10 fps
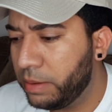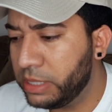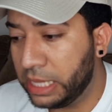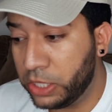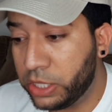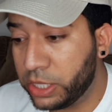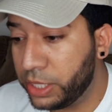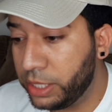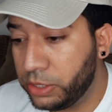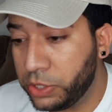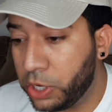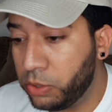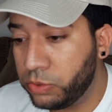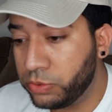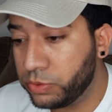I mean, they look good, you
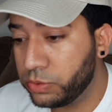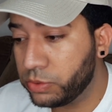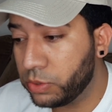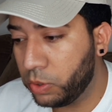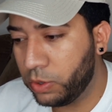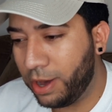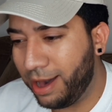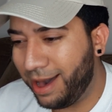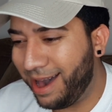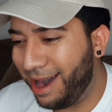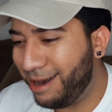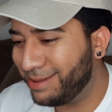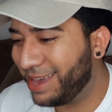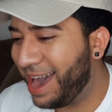know. Oh,